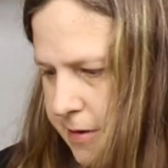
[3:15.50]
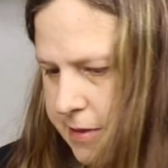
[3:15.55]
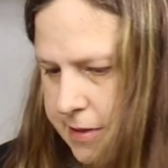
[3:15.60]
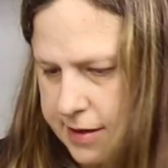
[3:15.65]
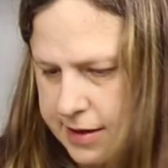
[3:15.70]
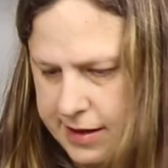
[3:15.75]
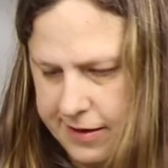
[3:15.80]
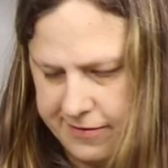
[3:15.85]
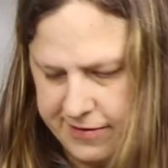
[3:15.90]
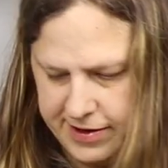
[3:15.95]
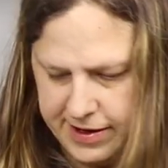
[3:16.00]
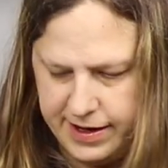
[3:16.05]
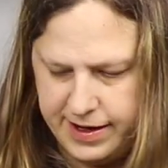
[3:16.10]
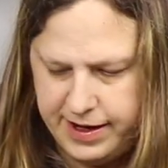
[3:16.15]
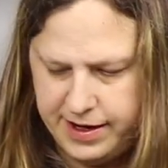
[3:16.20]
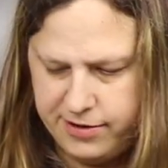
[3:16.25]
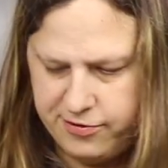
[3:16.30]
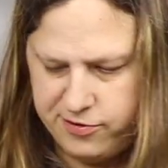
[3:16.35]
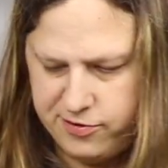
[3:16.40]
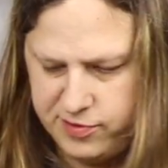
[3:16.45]
Okay, I've gone
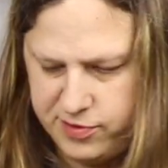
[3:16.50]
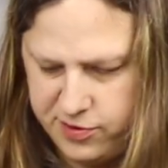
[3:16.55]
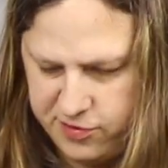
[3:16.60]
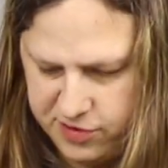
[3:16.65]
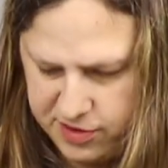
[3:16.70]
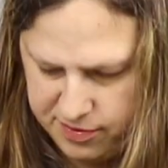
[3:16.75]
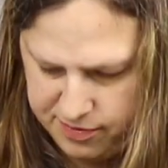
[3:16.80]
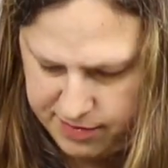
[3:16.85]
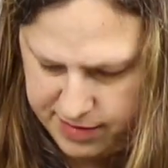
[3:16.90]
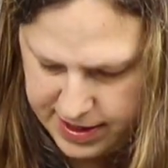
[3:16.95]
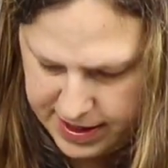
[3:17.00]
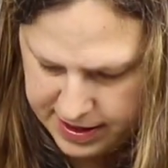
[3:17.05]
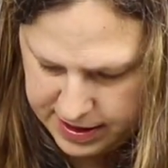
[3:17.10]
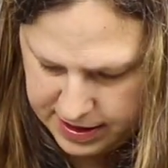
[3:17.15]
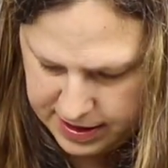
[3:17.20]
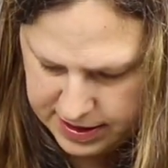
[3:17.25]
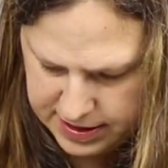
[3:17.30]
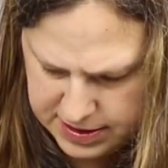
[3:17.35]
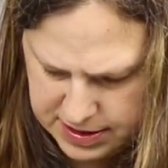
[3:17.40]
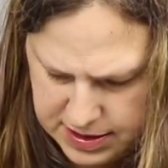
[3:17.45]
ahead and removed the
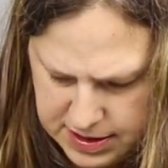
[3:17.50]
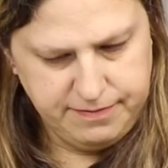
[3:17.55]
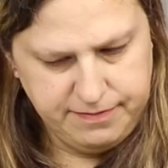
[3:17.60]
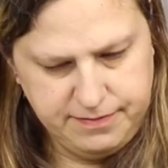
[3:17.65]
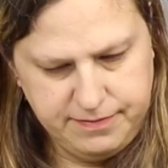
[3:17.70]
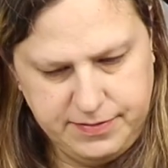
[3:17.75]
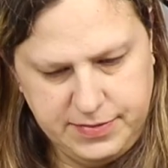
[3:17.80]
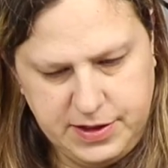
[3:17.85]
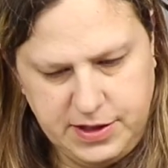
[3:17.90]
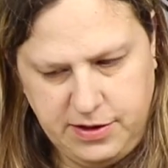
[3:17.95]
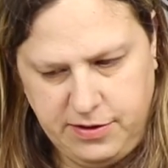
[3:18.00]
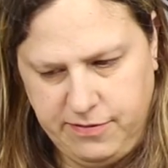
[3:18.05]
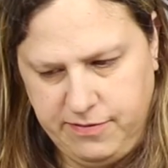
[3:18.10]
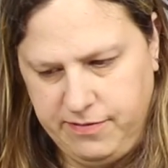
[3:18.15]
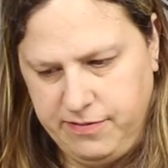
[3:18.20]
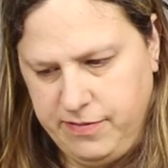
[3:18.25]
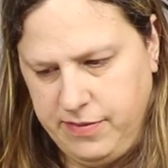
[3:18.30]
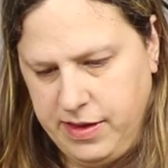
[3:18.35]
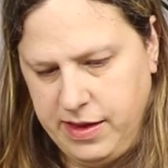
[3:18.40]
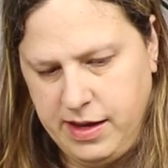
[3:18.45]
magnets, so
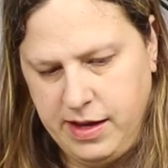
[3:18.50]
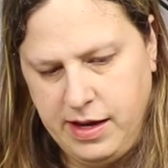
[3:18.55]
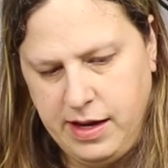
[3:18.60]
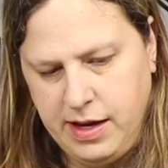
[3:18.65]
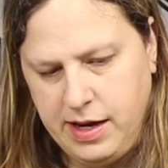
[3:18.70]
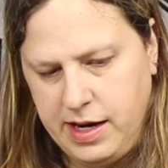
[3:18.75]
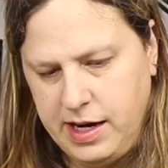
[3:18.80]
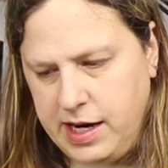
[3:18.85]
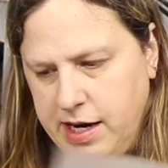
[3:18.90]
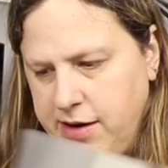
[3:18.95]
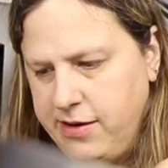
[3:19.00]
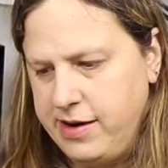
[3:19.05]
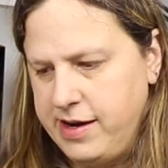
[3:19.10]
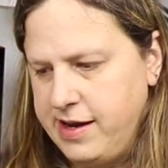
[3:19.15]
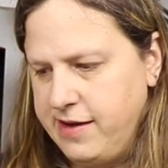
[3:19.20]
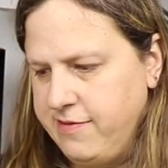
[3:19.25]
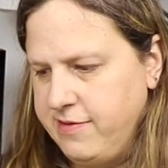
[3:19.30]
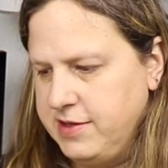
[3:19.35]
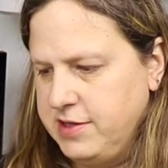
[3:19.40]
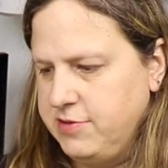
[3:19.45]
now I
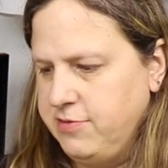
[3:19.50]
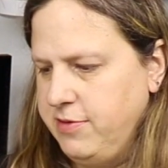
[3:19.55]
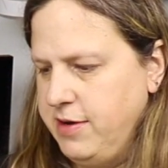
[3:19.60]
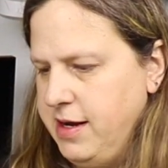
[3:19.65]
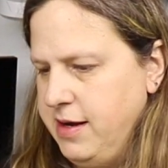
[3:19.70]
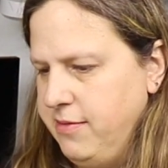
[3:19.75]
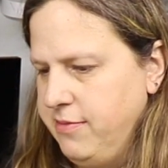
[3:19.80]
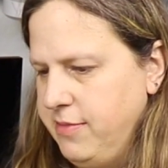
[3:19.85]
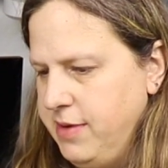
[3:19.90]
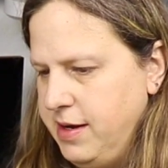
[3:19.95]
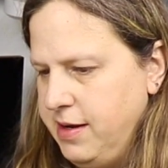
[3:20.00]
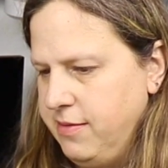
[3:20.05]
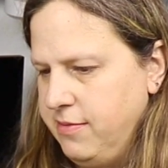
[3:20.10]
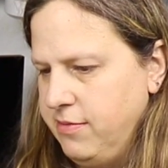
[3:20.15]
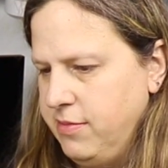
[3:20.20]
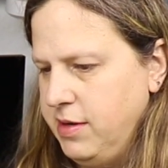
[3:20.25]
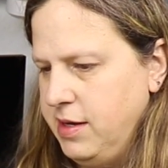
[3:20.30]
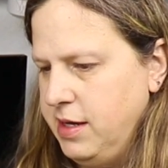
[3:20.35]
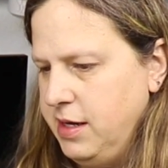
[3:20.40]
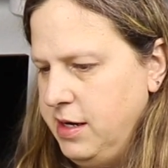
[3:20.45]
have this Wham Bam
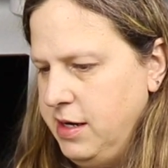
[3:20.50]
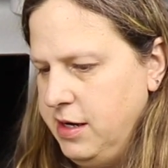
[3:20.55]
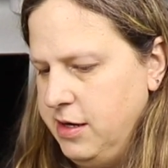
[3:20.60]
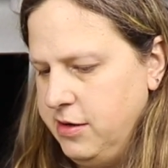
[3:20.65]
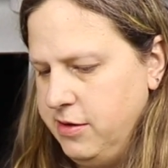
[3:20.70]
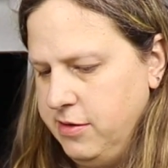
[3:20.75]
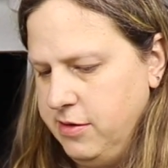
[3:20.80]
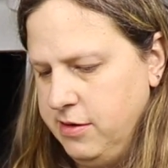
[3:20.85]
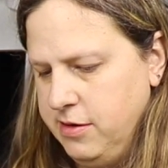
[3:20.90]
bed here.